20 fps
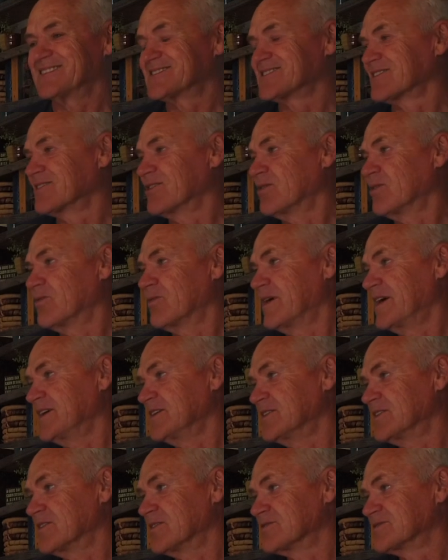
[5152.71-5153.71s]
this will go
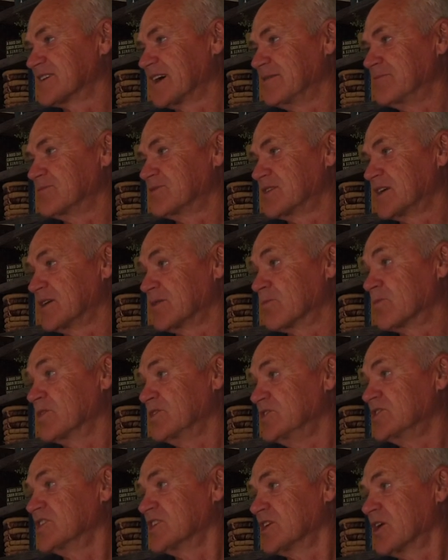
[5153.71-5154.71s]
away, type of thing.
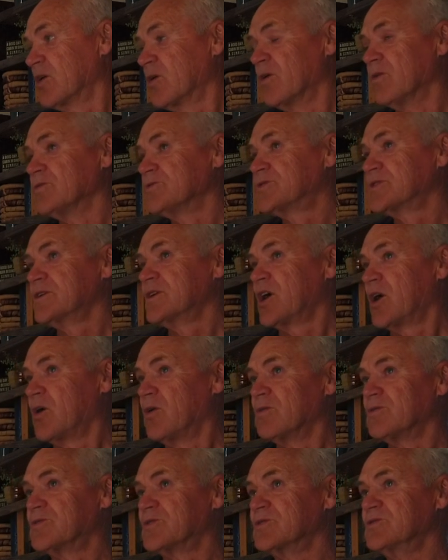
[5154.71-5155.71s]
When you get
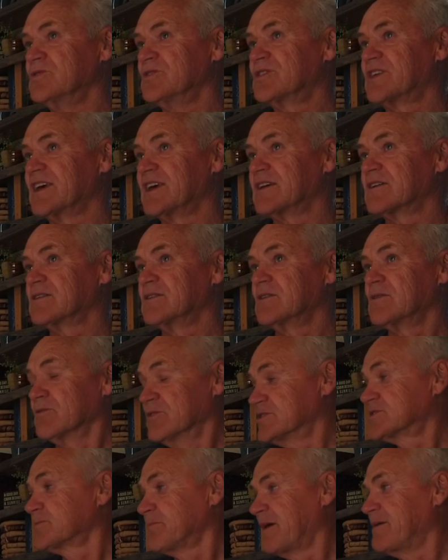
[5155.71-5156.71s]
older, you think,
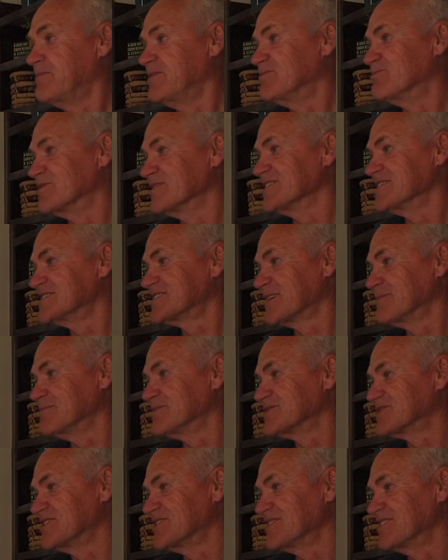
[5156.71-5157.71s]
well, this may be really
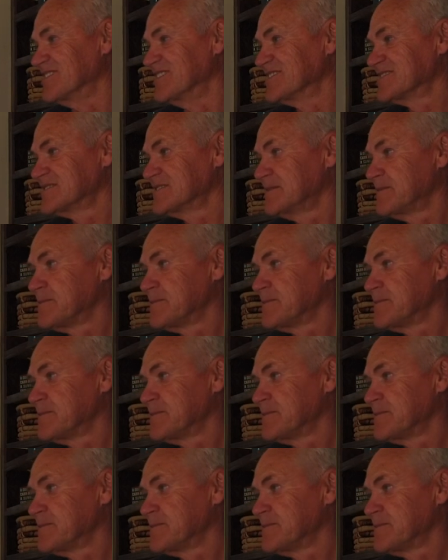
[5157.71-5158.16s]
something serious.